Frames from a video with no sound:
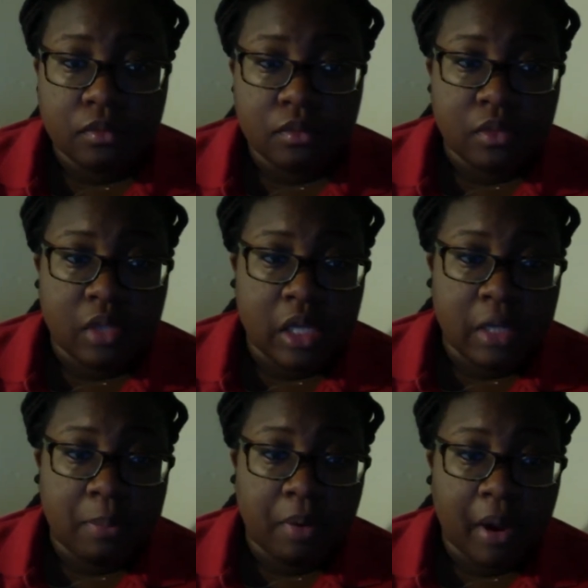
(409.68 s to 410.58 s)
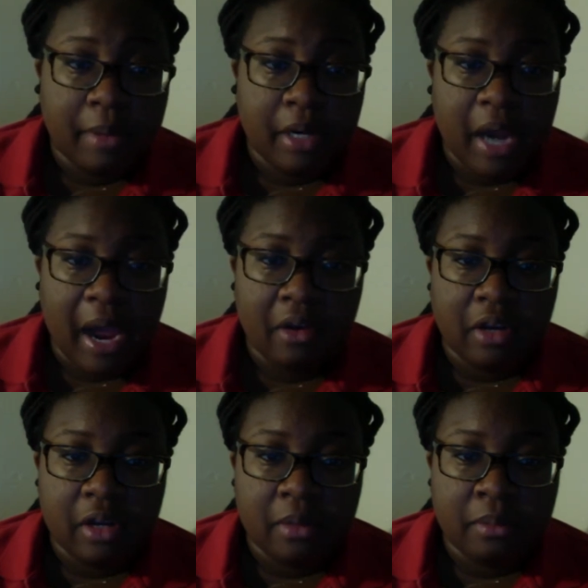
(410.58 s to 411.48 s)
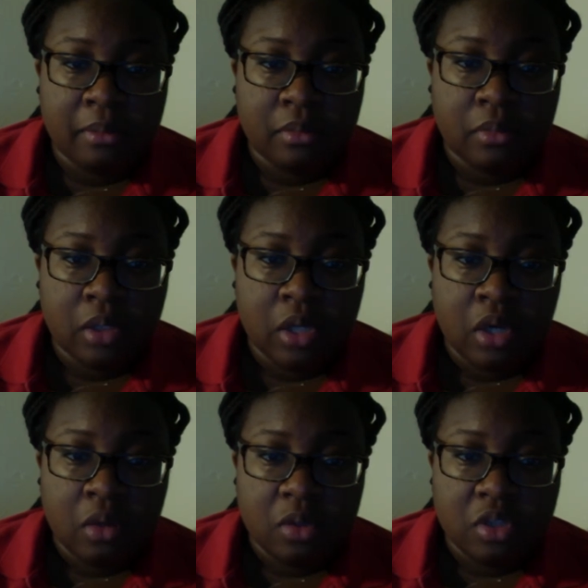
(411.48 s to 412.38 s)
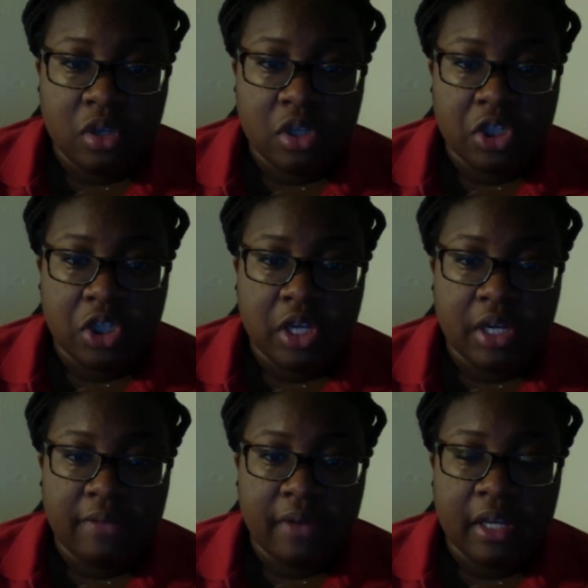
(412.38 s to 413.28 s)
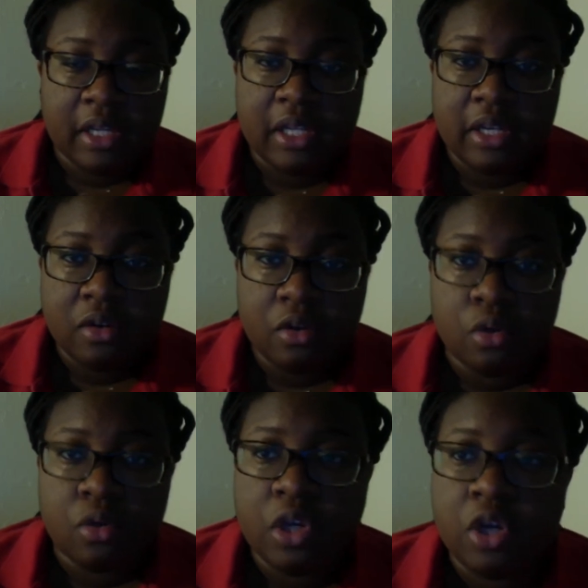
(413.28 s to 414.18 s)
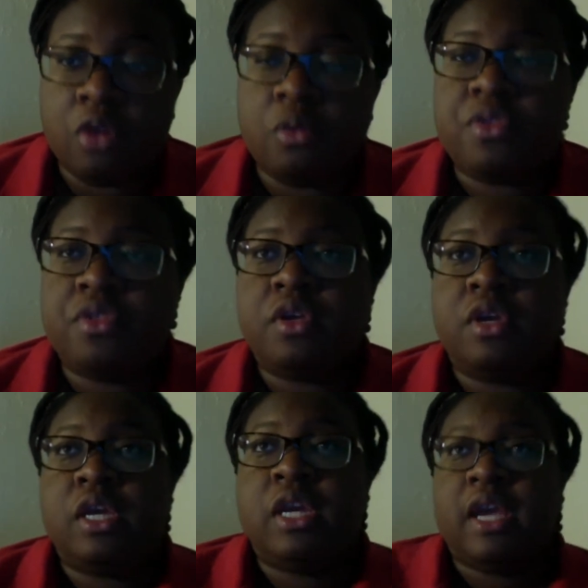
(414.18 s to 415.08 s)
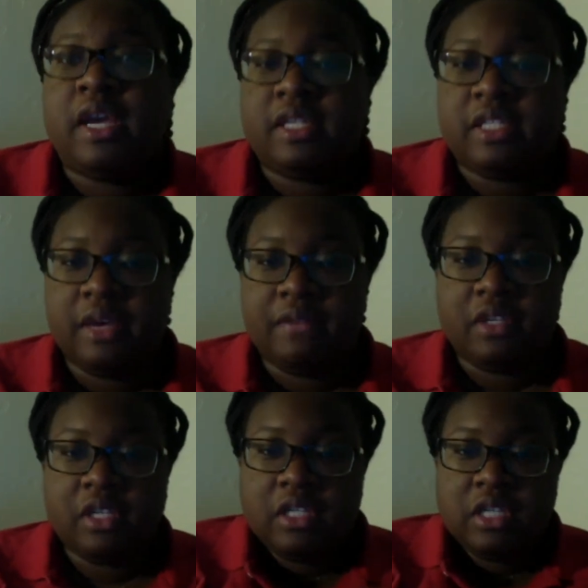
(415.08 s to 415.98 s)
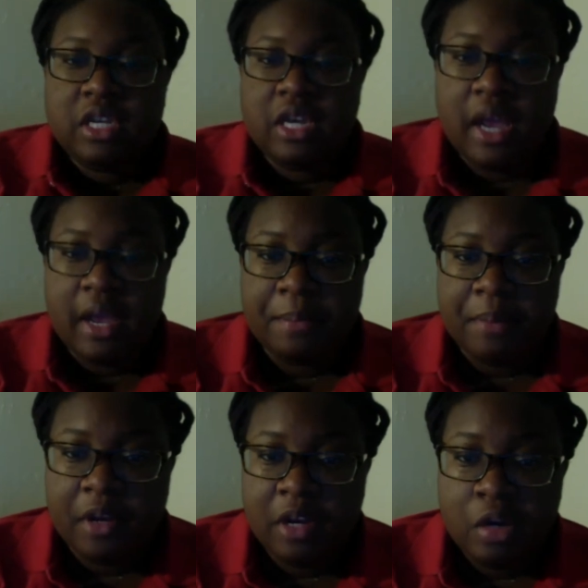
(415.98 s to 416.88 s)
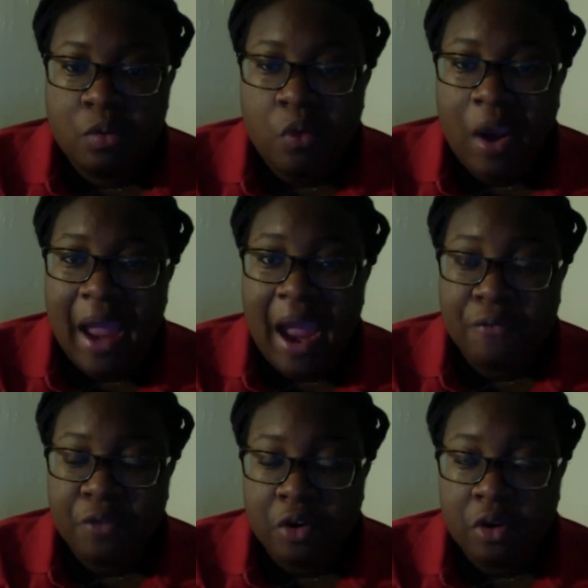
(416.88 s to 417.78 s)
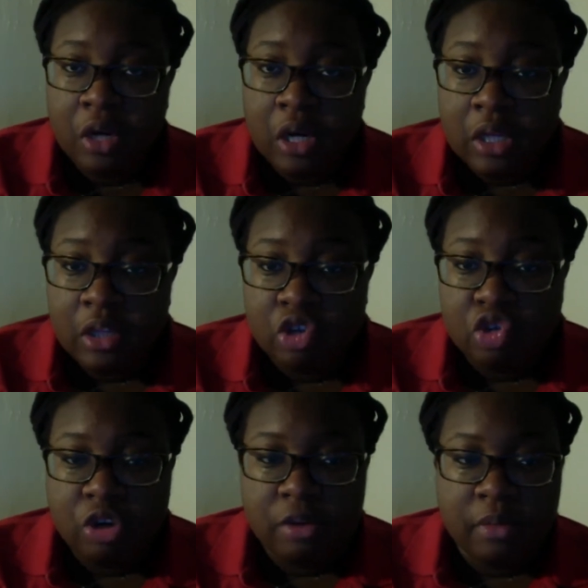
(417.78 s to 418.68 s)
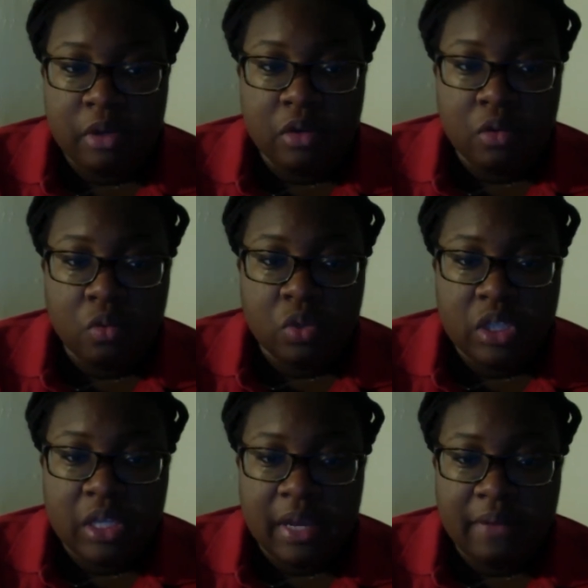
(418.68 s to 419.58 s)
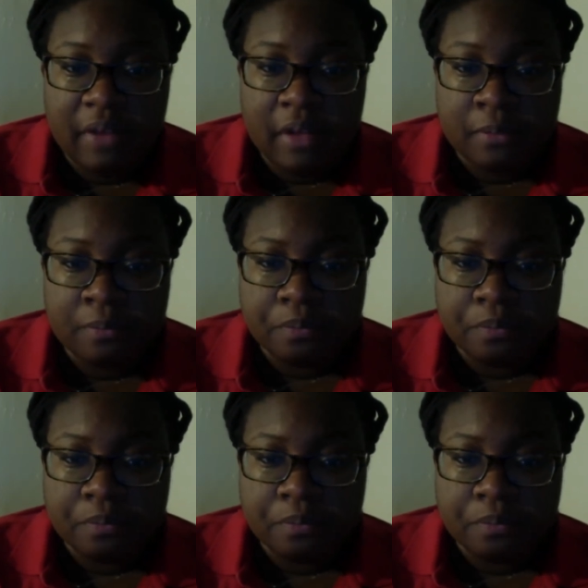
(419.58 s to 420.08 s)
The primary outcome was to achieve a clinical cure within a 7 to 10 day period right after the treatment was given.